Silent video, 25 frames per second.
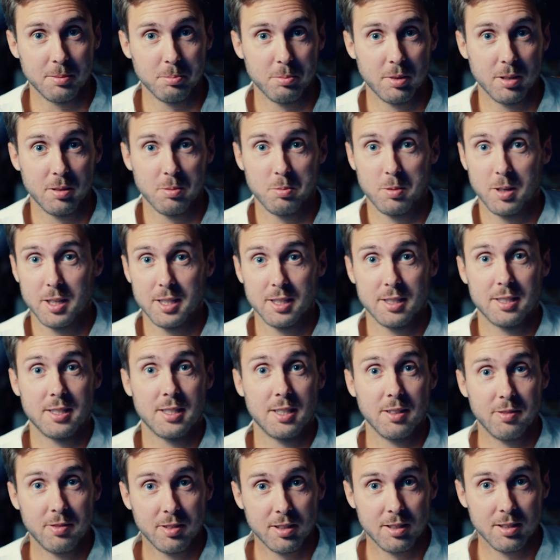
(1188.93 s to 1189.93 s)
but what is
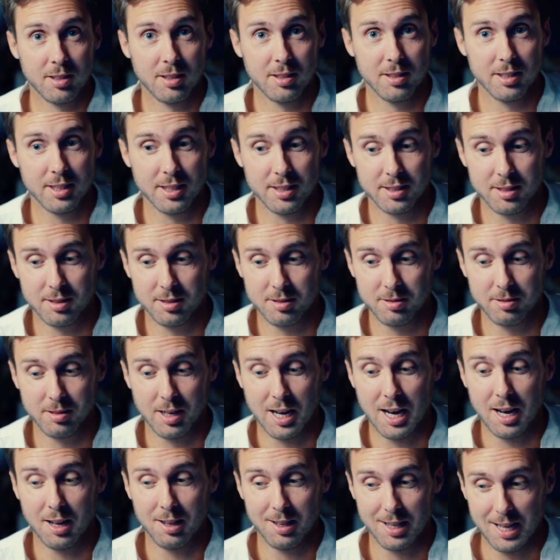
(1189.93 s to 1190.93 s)
difficult is to
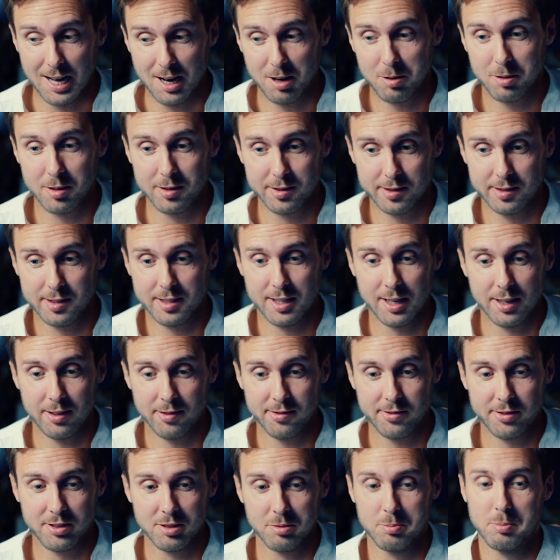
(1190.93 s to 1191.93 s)
allow
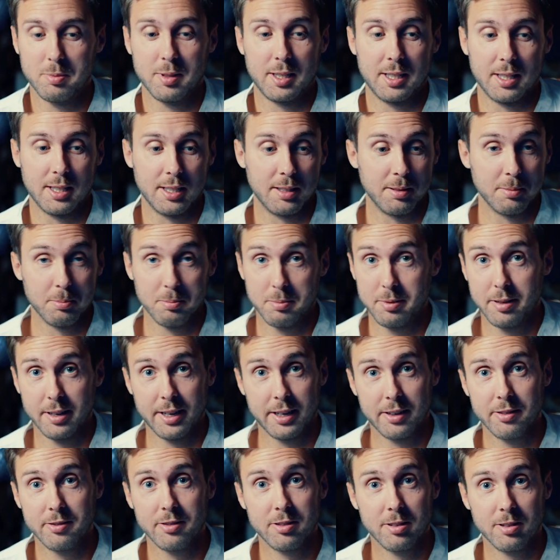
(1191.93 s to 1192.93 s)
ourselves to be
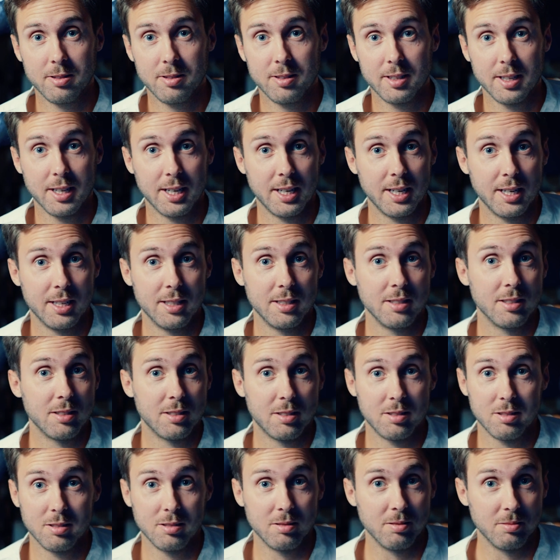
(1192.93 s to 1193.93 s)
playful and
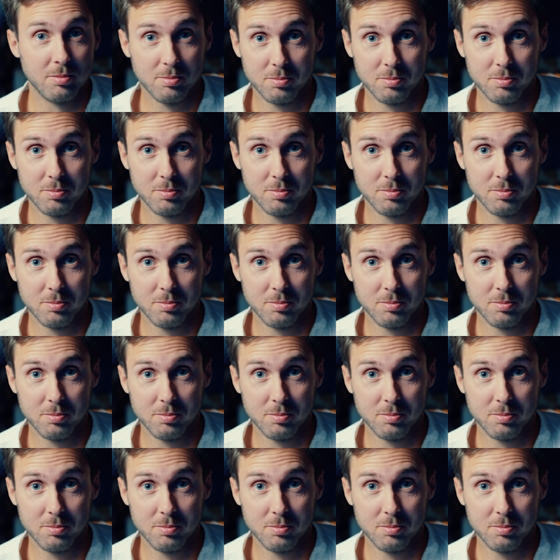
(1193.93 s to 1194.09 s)
to